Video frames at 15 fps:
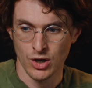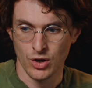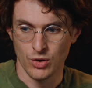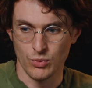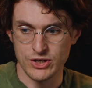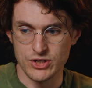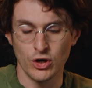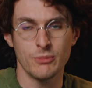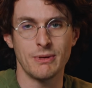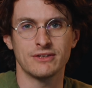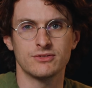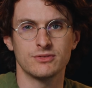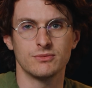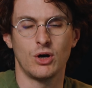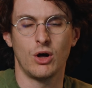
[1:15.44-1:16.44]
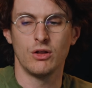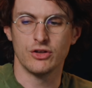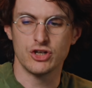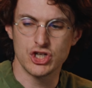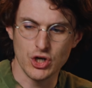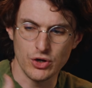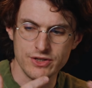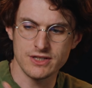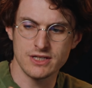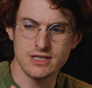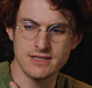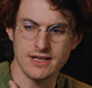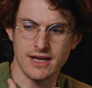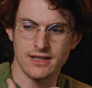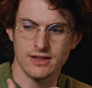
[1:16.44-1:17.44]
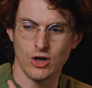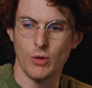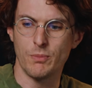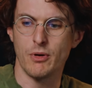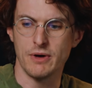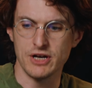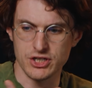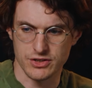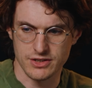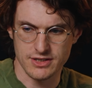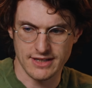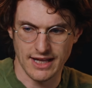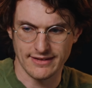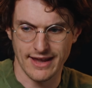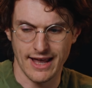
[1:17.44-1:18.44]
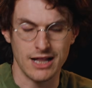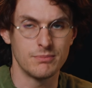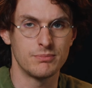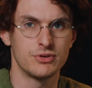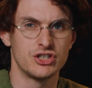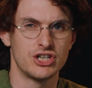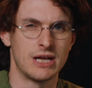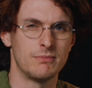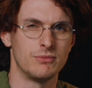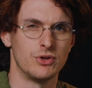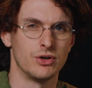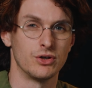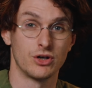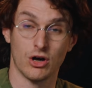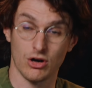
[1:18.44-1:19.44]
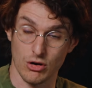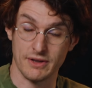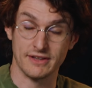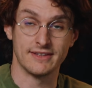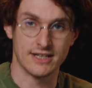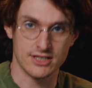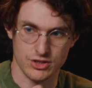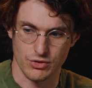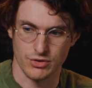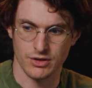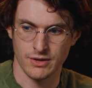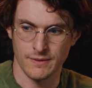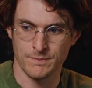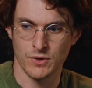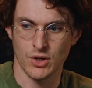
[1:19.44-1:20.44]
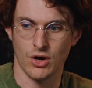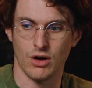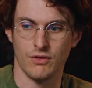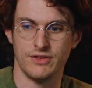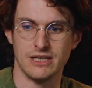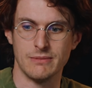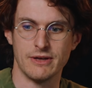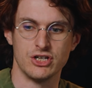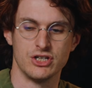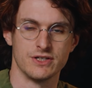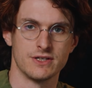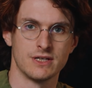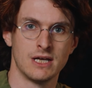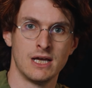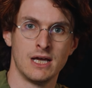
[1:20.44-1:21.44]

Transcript: we talk about all the choices and operations that help shape the color and texture of the images,